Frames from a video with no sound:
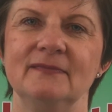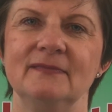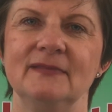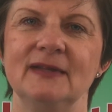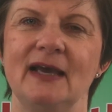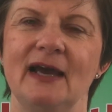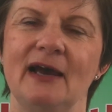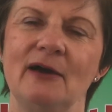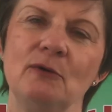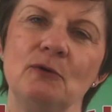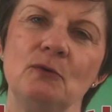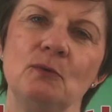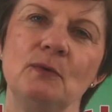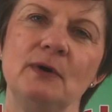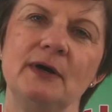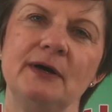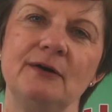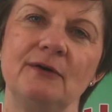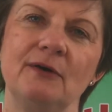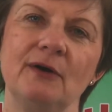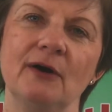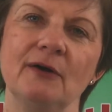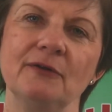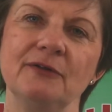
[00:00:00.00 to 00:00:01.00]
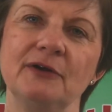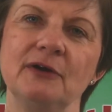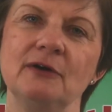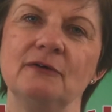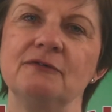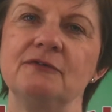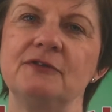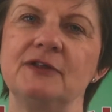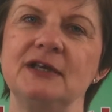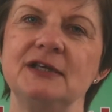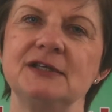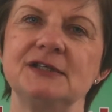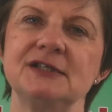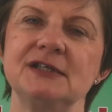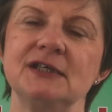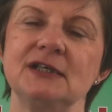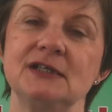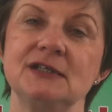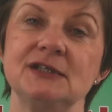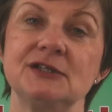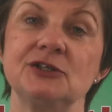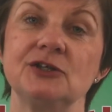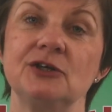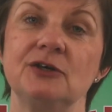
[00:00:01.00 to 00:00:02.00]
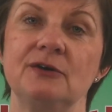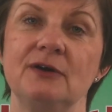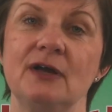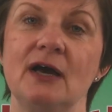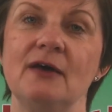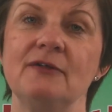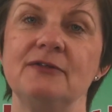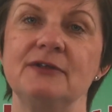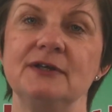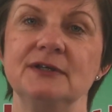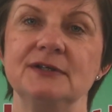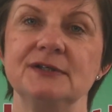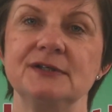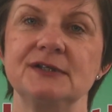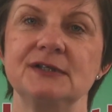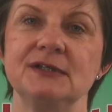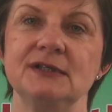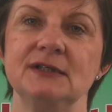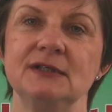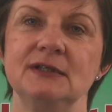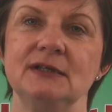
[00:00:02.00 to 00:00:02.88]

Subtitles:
How aware are they of things that concern others?